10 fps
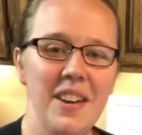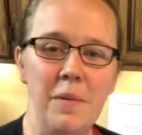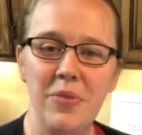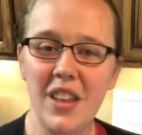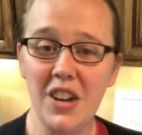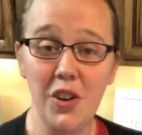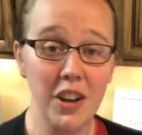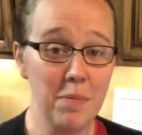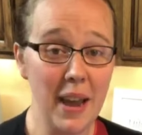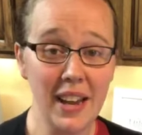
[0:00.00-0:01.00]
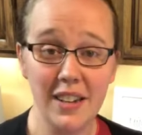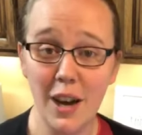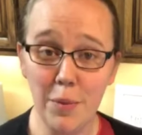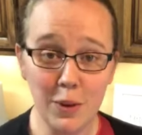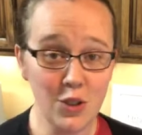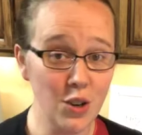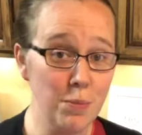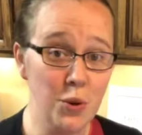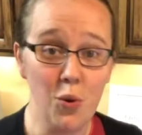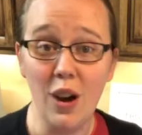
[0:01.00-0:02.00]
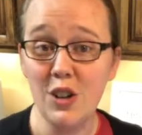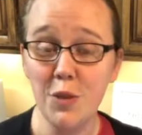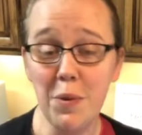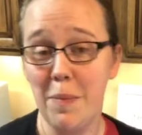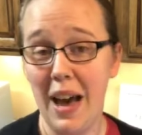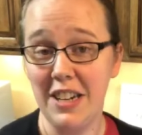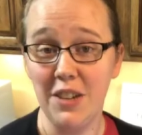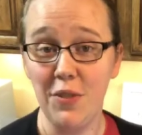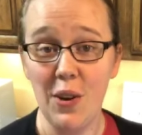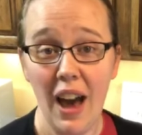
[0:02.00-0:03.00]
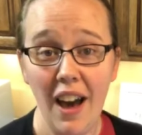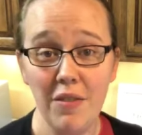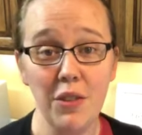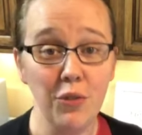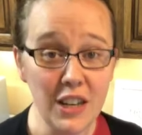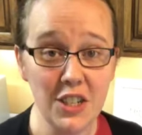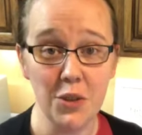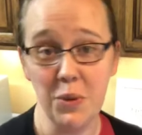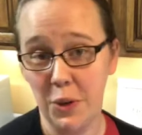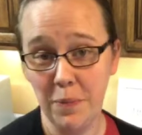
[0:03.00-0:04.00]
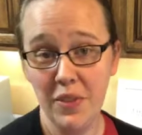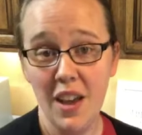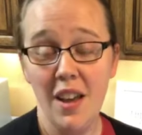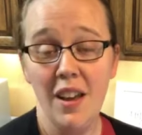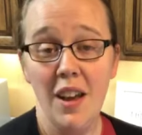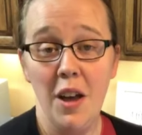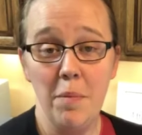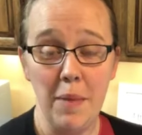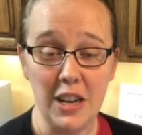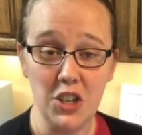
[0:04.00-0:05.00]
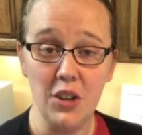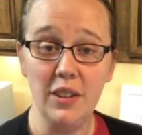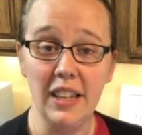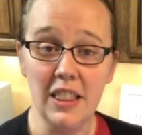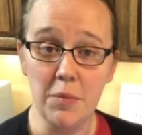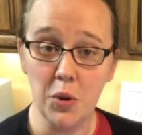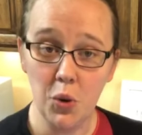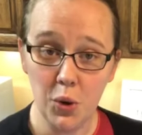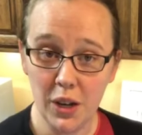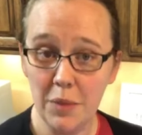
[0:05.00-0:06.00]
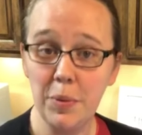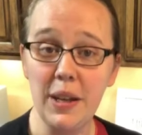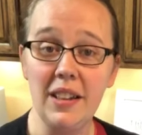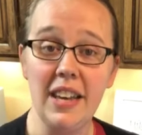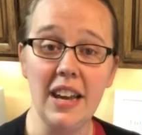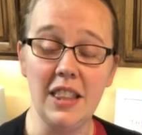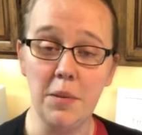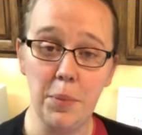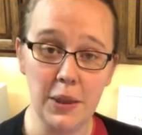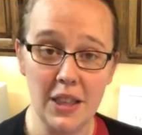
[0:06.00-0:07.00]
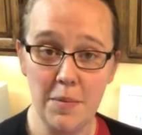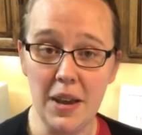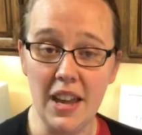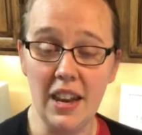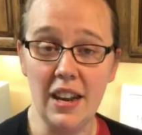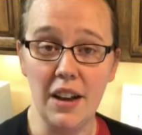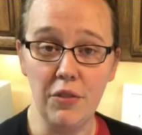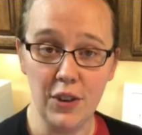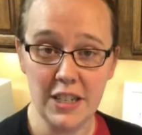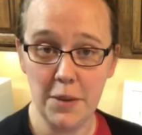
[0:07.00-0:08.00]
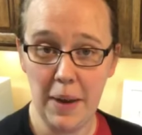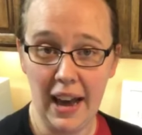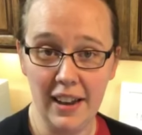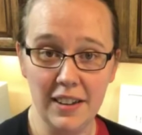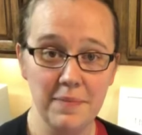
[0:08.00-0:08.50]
then you can make a double, triple, quadruple batch. If you have the freezer room, make sure you let them cool completely and then put them in a freezer bag